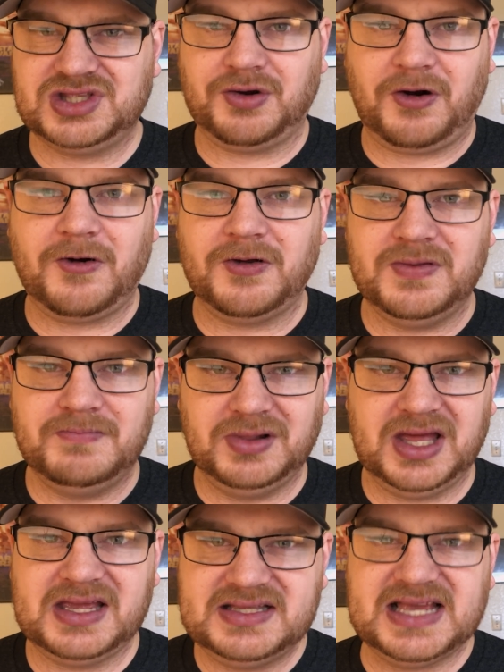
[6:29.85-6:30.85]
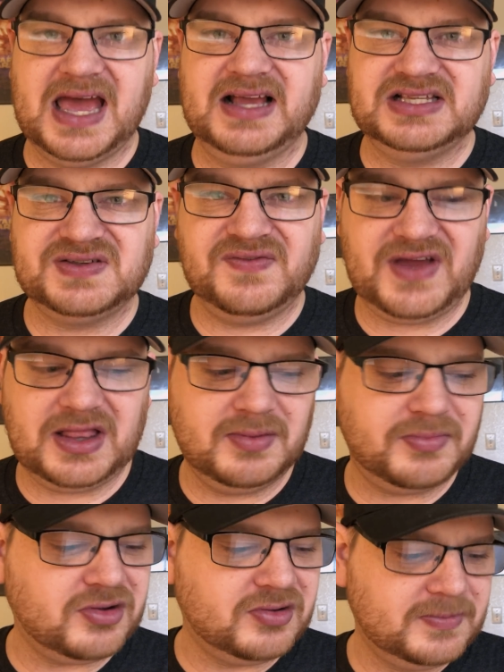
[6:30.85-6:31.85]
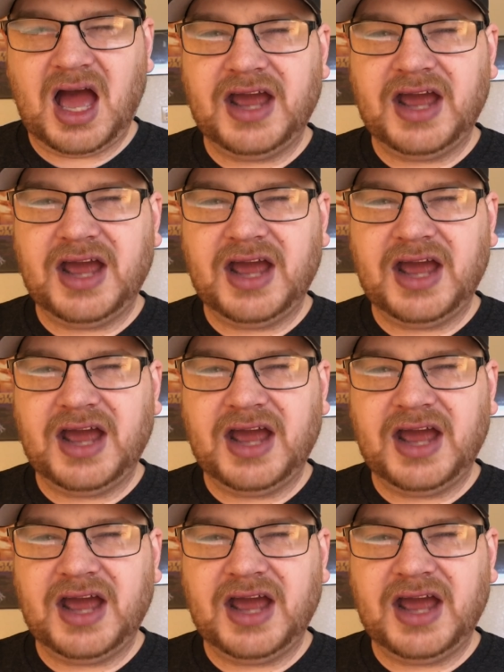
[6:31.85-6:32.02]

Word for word: there are the blank tags available.